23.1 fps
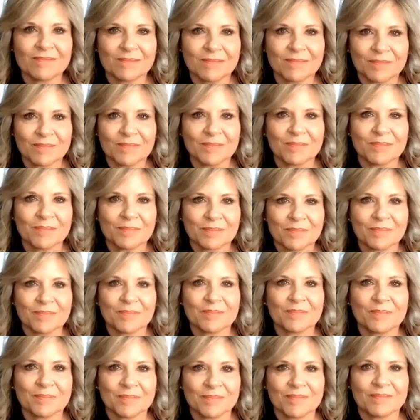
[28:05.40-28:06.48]

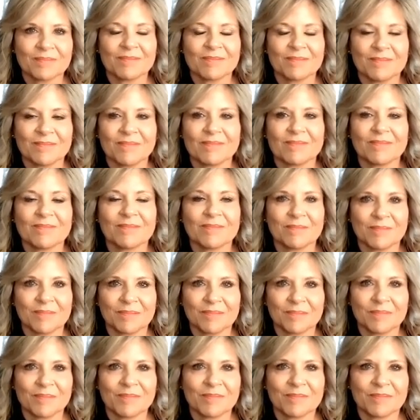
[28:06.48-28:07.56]

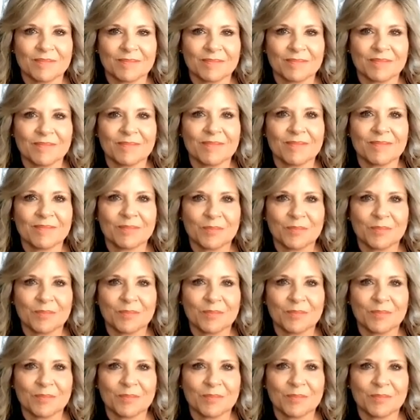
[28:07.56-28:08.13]
The person shown says nothing.